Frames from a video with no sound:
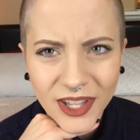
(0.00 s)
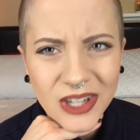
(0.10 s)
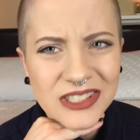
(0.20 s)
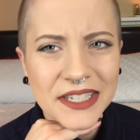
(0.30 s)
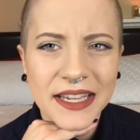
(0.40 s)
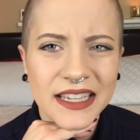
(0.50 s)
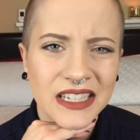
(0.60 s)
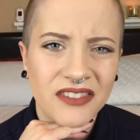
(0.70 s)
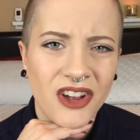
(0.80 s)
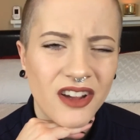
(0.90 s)
RJ can't
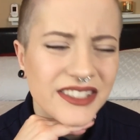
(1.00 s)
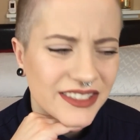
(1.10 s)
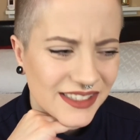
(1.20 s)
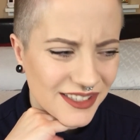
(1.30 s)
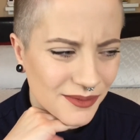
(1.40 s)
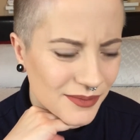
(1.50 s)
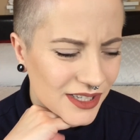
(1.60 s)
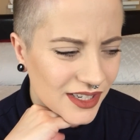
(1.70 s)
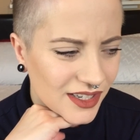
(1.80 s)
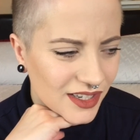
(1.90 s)
have autism.
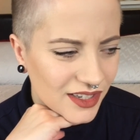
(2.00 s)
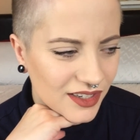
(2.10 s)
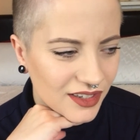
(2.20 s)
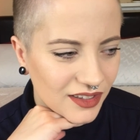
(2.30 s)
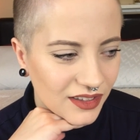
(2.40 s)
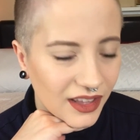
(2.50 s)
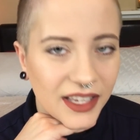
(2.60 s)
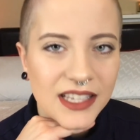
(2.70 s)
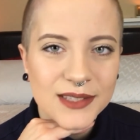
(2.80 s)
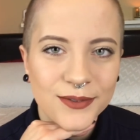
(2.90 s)
Like,
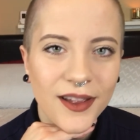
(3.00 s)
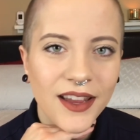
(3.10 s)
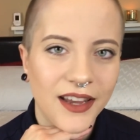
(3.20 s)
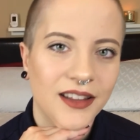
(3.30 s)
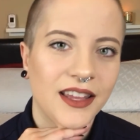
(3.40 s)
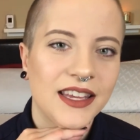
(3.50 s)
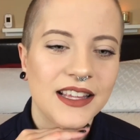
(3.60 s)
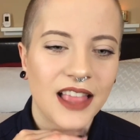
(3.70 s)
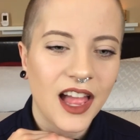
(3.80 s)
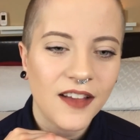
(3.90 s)
he's fine. Like,
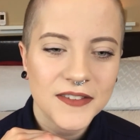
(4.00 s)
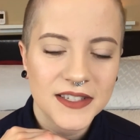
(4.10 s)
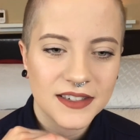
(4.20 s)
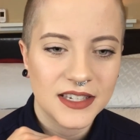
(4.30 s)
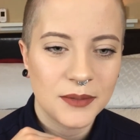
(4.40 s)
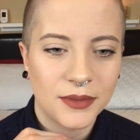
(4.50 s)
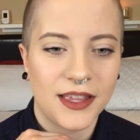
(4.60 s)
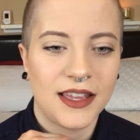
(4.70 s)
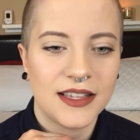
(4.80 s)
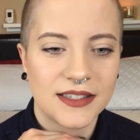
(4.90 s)
he laughs and he
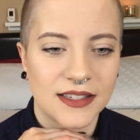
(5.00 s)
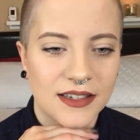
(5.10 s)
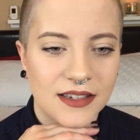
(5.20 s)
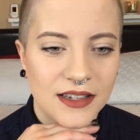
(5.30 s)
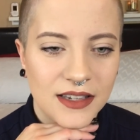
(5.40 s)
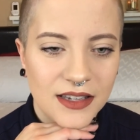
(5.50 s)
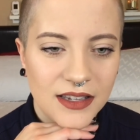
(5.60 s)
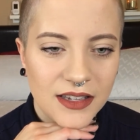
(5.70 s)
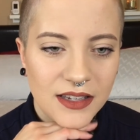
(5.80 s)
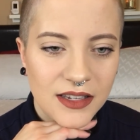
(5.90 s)
plays and
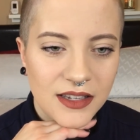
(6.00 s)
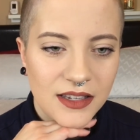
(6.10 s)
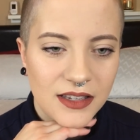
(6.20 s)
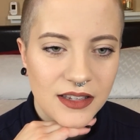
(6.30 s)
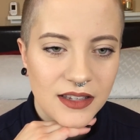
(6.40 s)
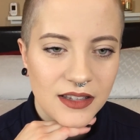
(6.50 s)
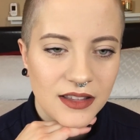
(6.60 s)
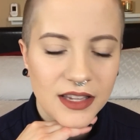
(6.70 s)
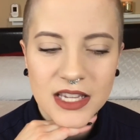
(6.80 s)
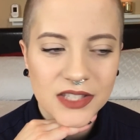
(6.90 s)

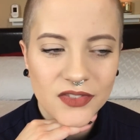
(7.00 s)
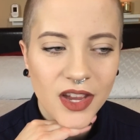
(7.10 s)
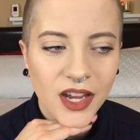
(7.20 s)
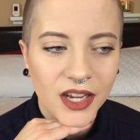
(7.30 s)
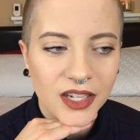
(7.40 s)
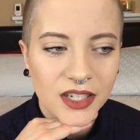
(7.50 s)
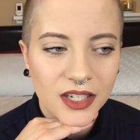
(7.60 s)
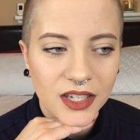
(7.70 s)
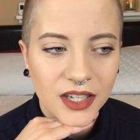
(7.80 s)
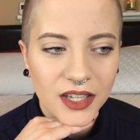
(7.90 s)
like, he's fine.
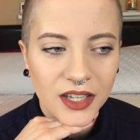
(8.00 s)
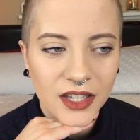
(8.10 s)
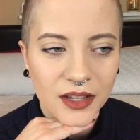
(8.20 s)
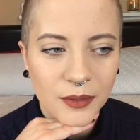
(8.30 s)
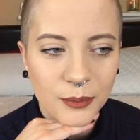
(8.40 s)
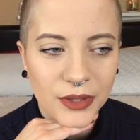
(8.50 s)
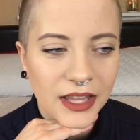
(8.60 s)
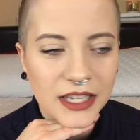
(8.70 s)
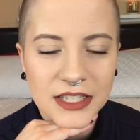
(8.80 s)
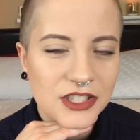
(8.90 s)
But
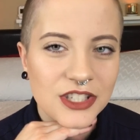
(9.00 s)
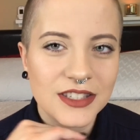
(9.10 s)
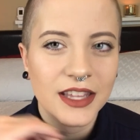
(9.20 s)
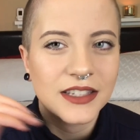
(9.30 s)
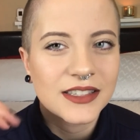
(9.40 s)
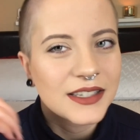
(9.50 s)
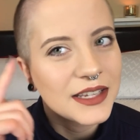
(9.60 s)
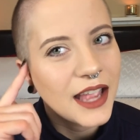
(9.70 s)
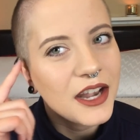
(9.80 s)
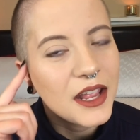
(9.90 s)
like, it's just like,
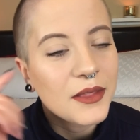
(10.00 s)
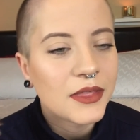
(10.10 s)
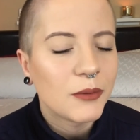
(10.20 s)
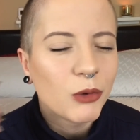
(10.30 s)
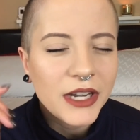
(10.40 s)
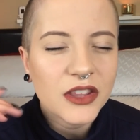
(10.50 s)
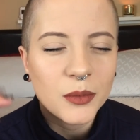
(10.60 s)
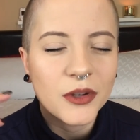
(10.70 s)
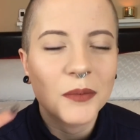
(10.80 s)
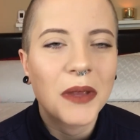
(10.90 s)
reading the
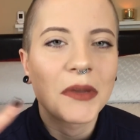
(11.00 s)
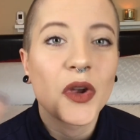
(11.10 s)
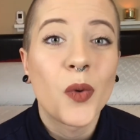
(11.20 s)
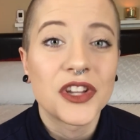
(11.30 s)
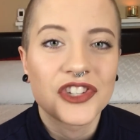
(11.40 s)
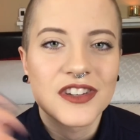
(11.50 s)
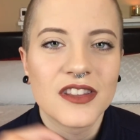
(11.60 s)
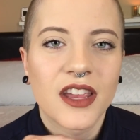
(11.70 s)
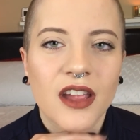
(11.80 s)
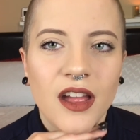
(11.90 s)
book made me question,
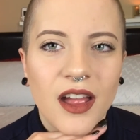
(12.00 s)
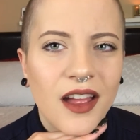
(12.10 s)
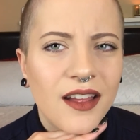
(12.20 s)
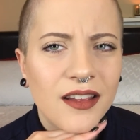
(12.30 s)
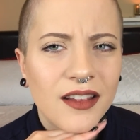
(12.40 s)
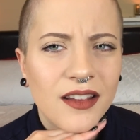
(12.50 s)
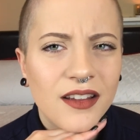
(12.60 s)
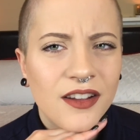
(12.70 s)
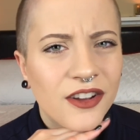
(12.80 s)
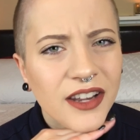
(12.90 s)
like,
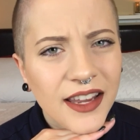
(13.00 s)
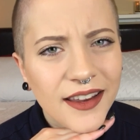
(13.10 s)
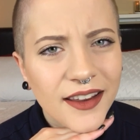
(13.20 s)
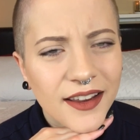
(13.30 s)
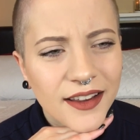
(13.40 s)
could he?